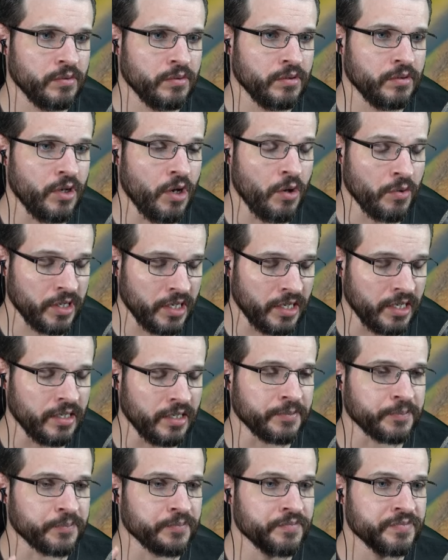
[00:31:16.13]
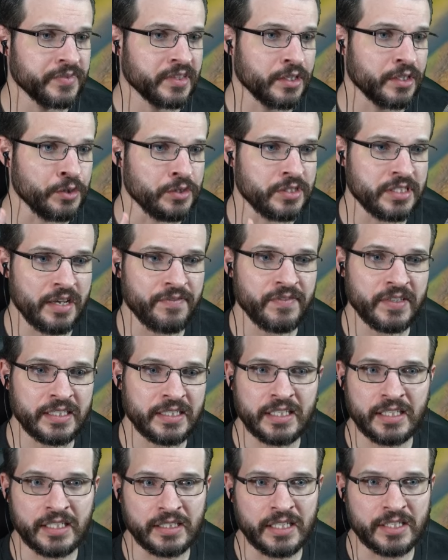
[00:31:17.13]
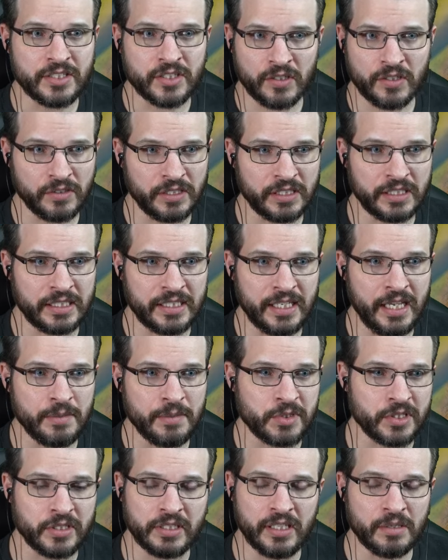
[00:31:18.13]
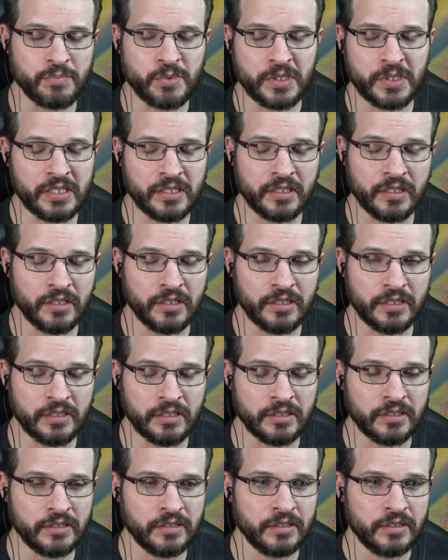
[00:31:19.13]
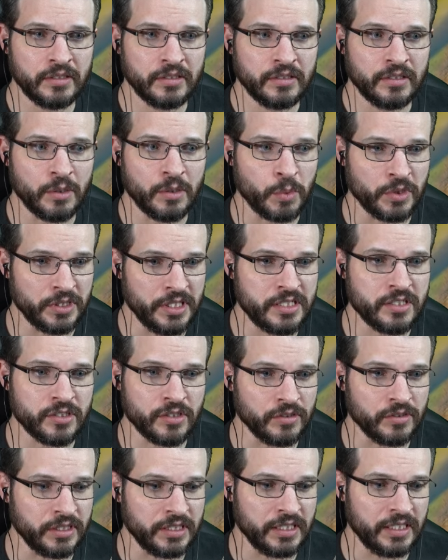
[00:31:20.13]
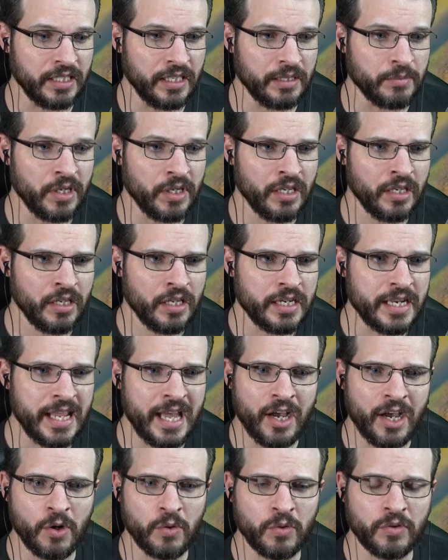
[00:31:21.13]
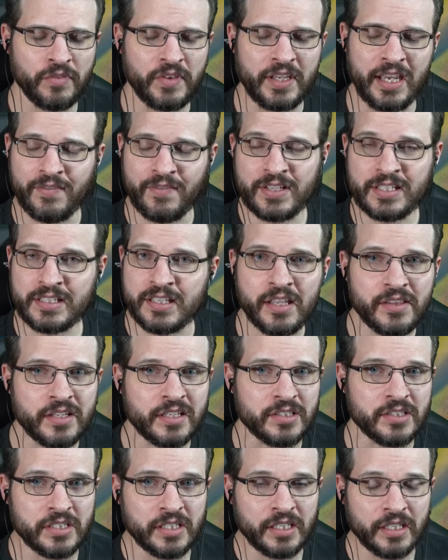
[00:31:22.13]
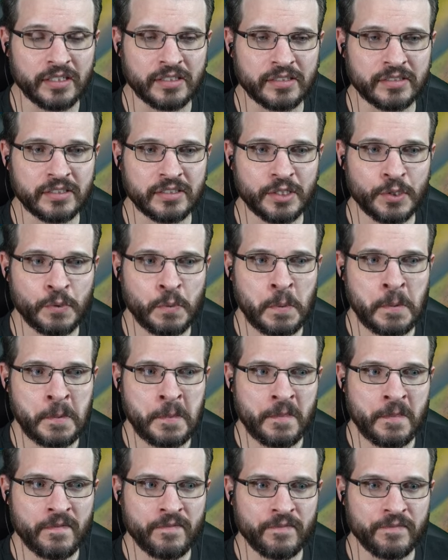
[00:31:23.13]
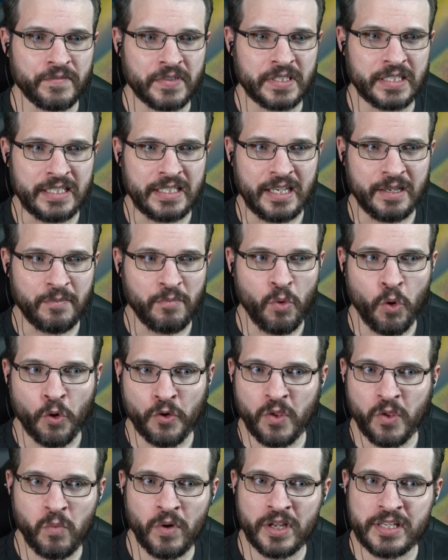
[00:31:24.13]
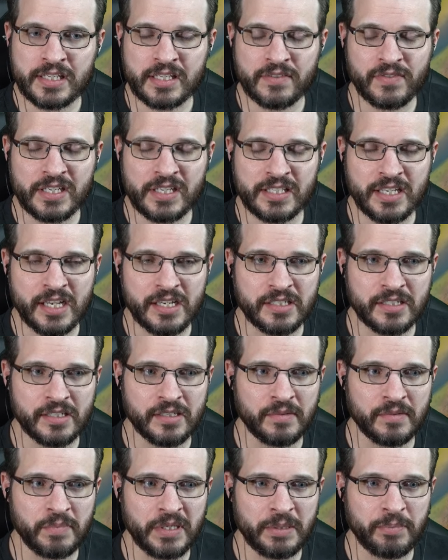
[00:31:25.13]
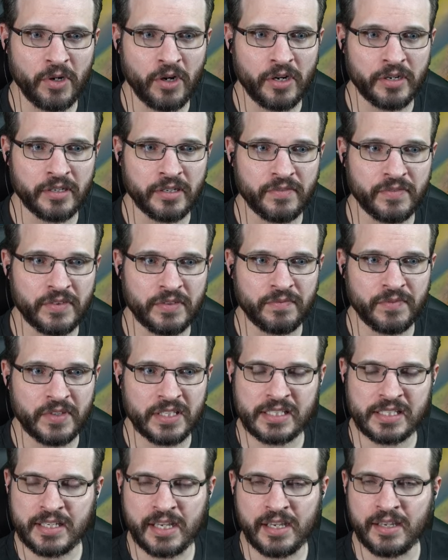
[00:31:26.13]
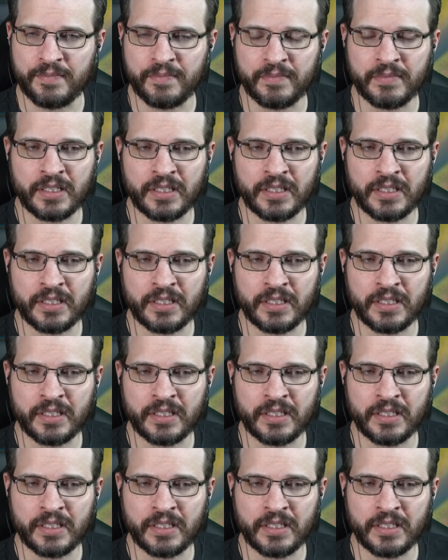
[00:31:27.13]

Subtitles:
Okay. Definitely getting this early in the game is going to help you get a religion early in the game. Now, they haven't said this yet. Can more than one civilization be part of the same